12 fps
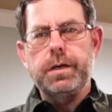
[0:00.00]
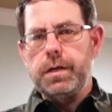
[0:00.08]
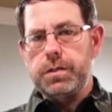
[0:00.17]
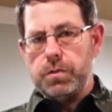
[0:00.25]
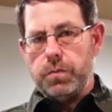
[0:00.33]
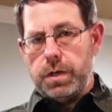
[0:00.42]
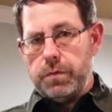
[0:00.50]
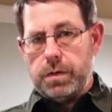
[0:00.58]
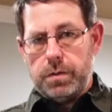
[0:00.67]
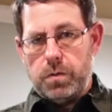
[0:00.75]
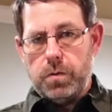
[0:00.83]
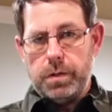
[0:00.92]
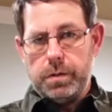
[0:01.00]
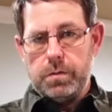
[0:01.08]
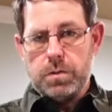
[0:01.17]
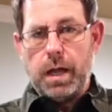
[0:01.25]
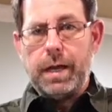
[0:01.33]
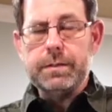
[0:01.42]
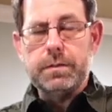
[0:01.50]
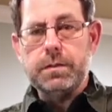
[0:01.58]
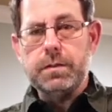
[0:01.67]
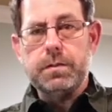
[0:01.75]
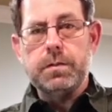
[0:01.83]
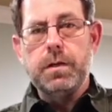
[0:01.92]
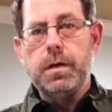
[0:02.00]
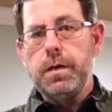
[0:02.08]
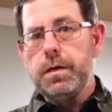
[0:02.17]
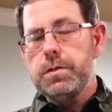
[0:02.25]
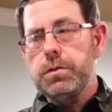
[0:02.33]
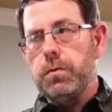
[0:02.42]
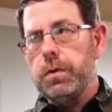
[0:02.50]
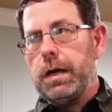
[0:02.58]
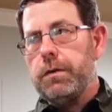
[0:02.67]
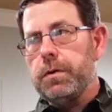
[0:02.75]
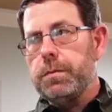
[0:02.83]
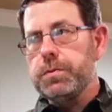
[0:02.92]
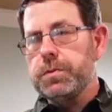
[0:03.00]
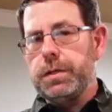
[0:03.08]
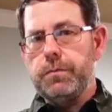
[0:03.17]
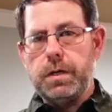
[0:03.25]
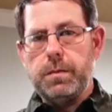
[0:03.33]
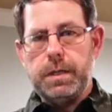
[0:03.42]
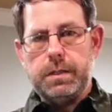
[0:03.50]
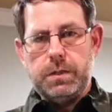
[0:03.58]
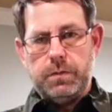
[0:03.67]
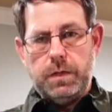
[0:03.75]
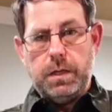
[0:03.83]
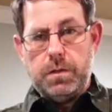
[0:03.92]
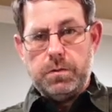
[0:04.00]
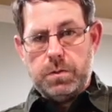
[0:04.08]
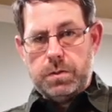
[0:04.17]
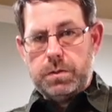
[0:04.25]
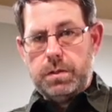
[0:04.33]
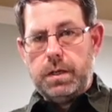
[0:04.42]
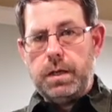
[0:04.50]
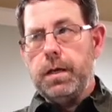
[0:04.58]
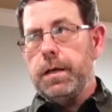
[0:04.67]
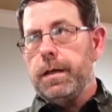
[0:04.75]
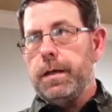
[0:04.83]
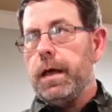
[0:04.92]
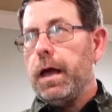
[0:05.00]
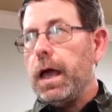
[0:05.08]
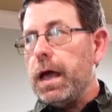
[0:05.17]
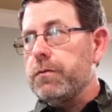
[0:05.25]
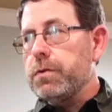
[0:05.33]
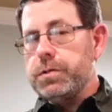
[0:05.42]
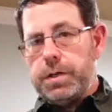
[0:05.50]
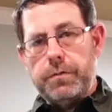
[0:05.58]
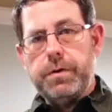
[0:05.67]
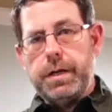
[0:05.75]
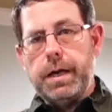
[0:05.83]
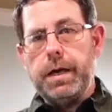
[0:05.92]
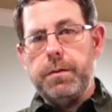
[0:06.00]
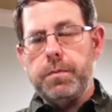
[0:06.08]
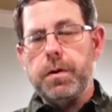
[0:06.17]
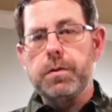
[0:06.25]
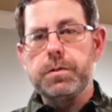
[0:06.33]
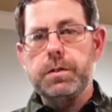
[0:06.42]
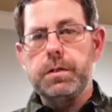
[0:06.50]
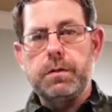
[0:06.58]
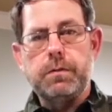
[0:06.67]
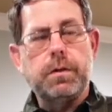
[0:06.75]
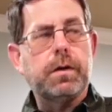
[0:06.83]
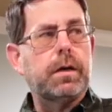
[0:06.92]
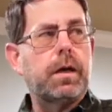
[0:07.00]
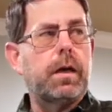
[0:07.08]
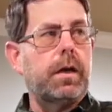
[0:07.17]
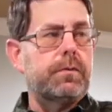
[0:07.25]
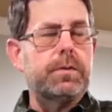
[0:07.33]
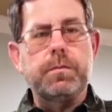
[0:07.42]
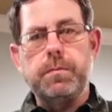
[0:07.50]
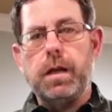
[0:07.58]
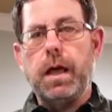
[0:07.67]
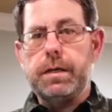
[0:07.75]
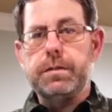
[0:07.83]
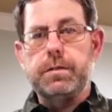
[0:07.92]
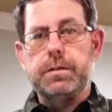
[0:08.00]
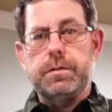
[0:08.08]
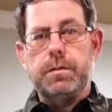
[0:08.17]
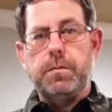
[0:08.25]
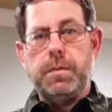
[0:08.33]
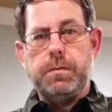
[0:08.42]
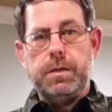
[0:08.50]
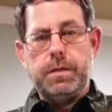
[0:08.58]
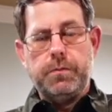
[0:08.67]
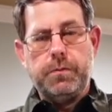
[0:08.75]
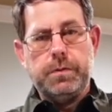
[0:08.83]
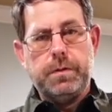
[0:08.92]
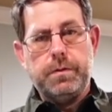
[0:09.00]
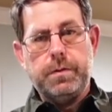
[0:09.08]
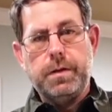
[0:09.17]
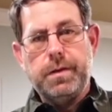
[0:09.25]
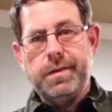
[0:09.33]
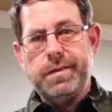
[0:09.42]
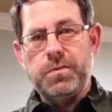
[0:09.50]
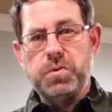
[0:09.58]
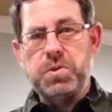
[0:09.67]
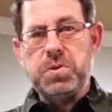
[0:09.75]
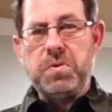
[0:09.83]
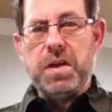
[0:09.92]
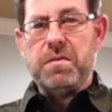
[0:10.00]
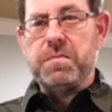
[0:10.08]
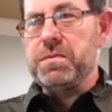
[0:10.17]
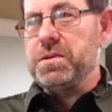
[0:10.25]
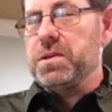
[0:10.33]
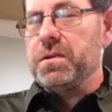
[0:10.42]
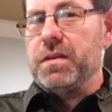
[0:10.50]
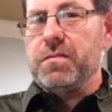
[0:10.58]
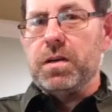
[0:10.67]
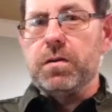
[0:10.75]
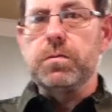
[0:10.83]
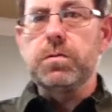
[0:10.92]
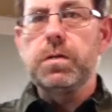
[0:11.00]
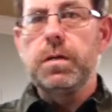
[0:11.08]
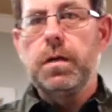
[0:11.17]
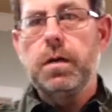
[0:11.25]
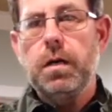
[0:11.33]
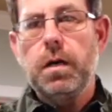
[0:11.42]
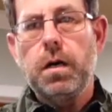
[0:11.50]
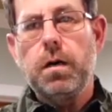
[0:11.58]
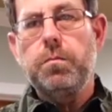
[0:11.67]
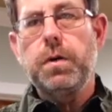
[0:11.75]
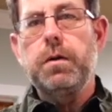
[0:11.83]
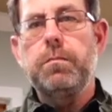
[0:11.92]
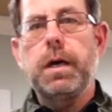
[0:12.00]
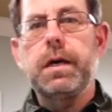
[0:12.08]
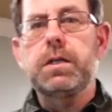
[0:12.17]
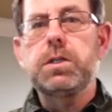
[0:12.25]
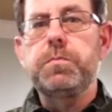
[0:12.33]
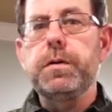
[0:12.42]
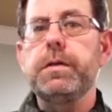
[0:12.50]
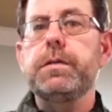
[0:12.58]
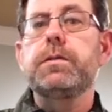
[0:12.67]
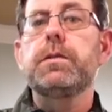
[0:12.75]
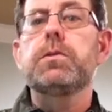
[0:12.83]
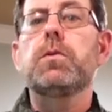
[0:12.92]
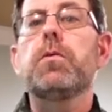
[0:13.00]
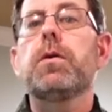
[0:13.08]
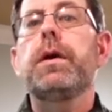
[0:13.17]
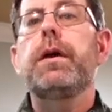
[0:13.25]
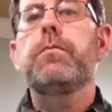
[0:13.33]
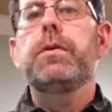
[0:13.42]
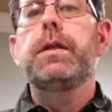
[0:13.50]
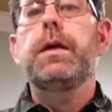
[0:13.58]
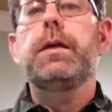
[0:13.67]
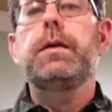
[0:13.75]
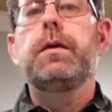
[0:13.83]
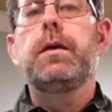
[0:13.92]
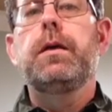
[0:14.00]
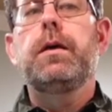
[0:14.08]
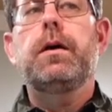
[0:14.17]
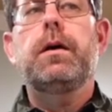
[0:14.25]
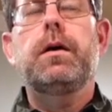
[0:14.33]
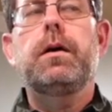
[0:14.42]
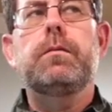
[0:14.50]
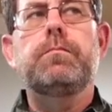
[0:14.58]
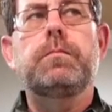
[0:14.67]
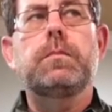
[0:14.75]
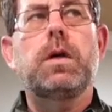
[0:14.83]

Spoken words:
guns or whatever according to those licenses. So what I represent when I make these videos is the average everyday person, even though I have some licenses that may be different than what you have. Maybe you don't have those. But my experiences are everyday, a